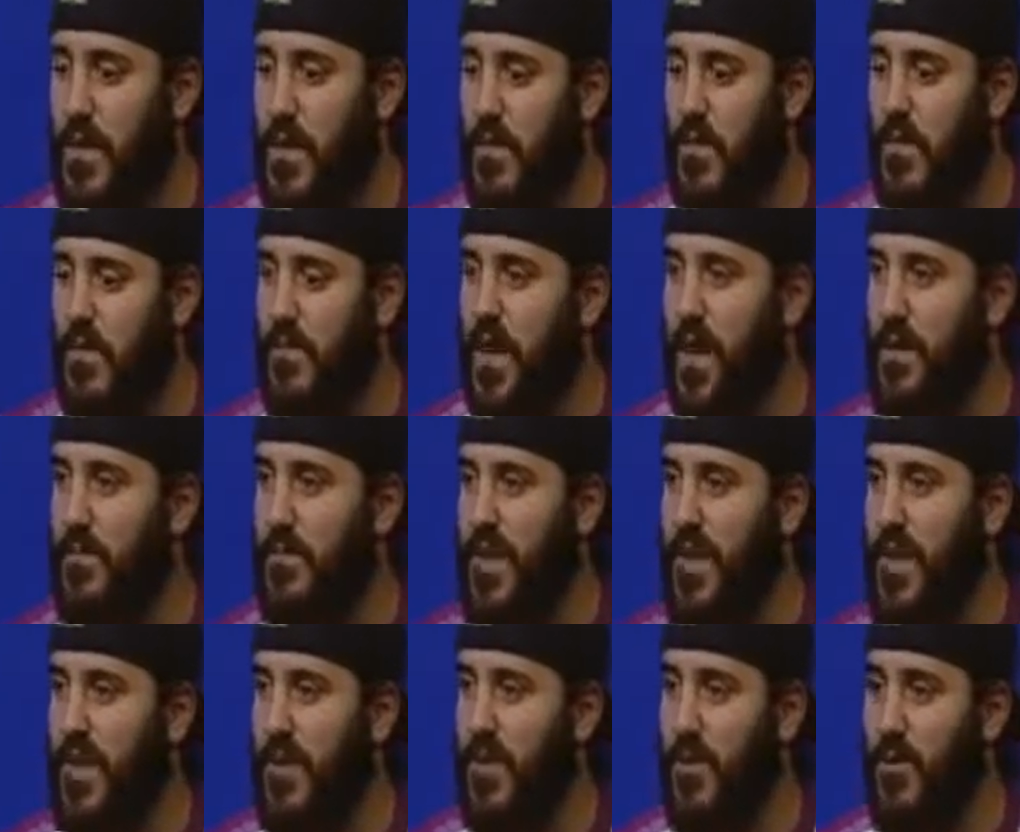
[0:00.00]
My
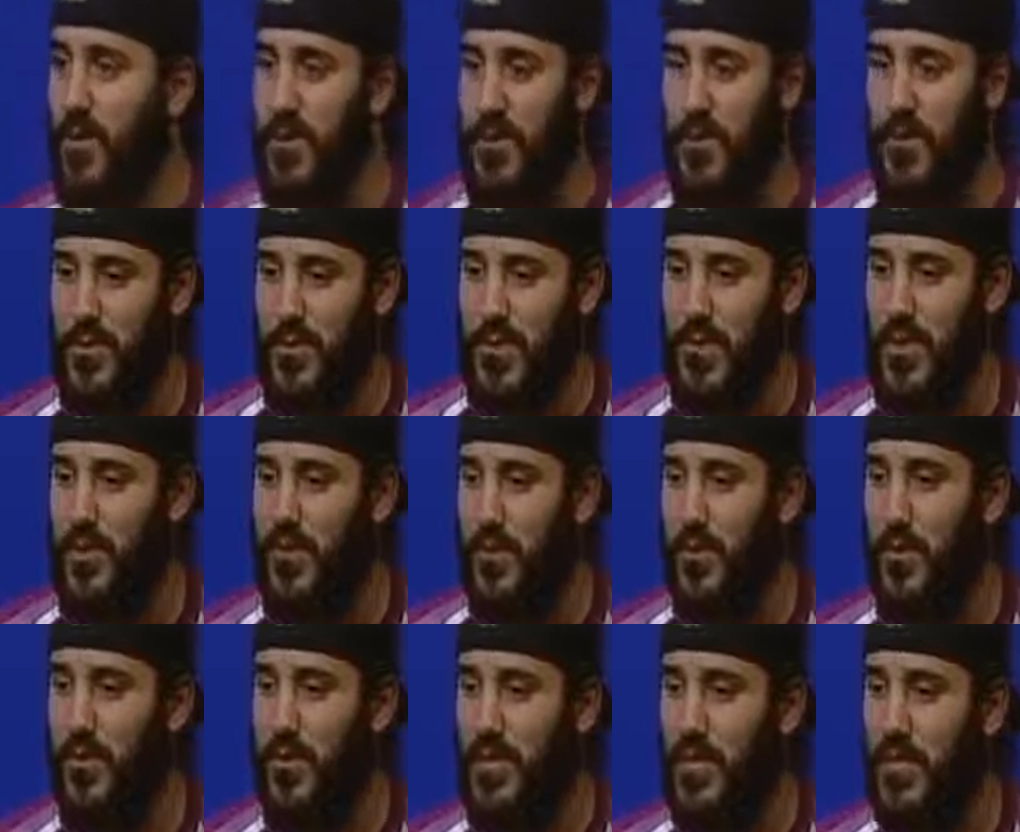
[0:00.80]
main goal is
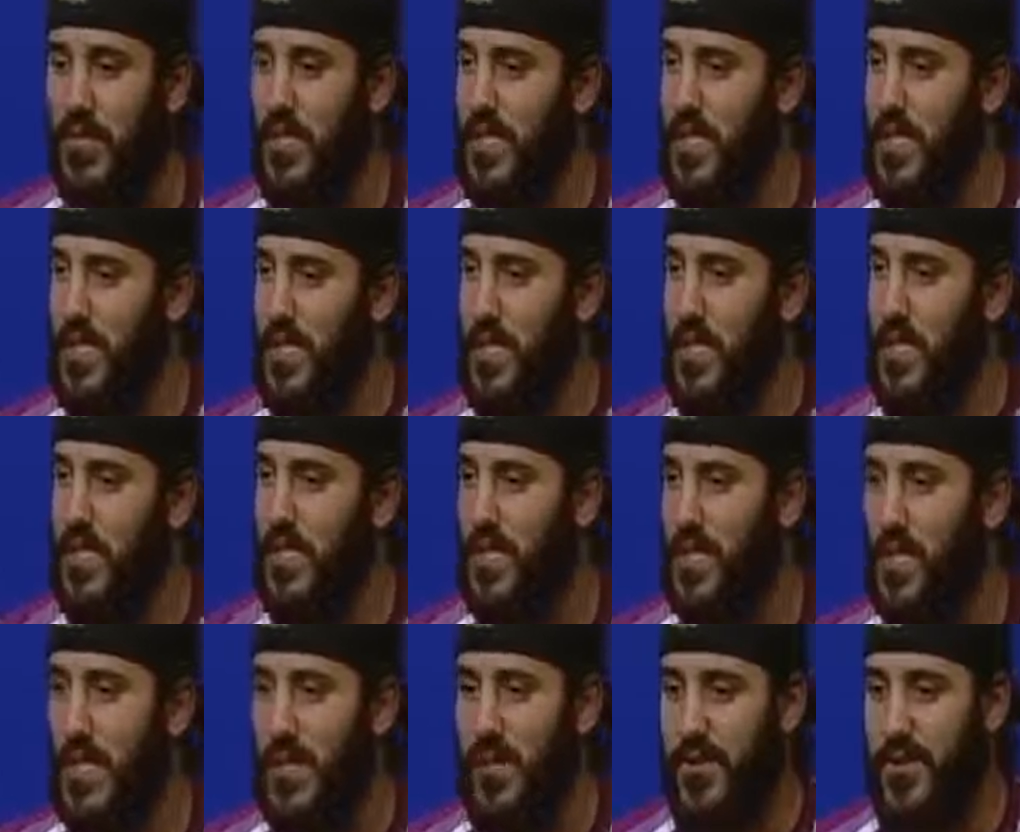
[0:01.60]
exposing it to the kids
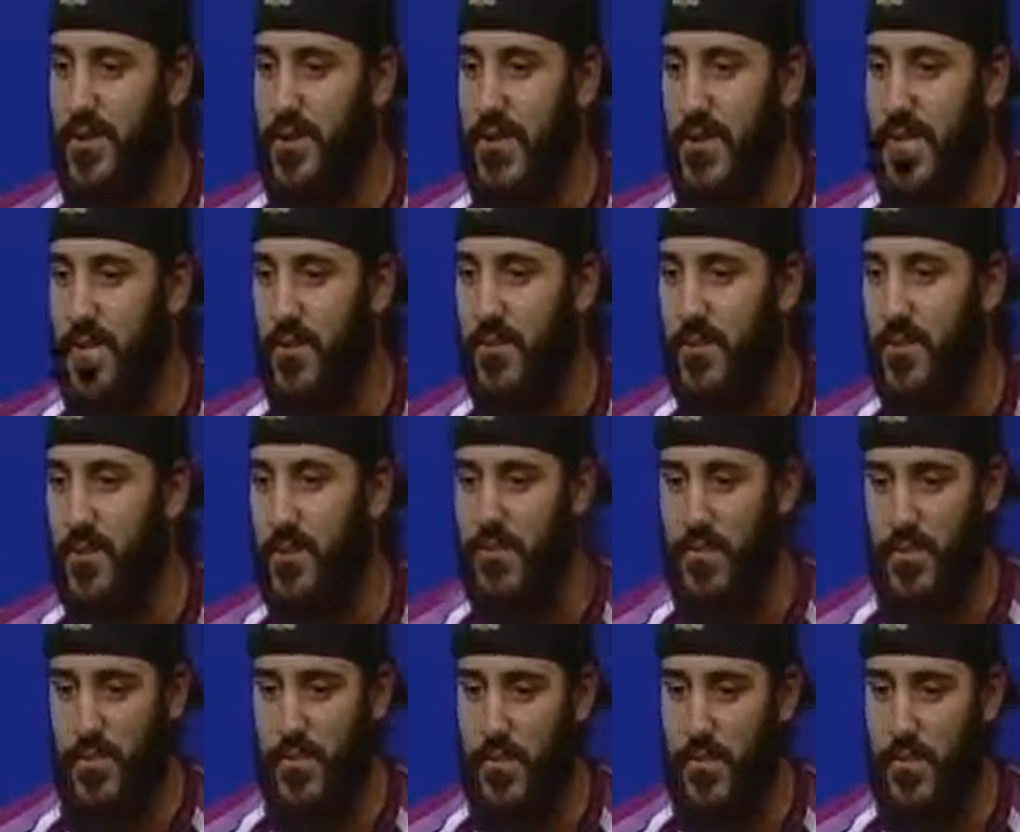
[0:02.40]
in the inner city, which,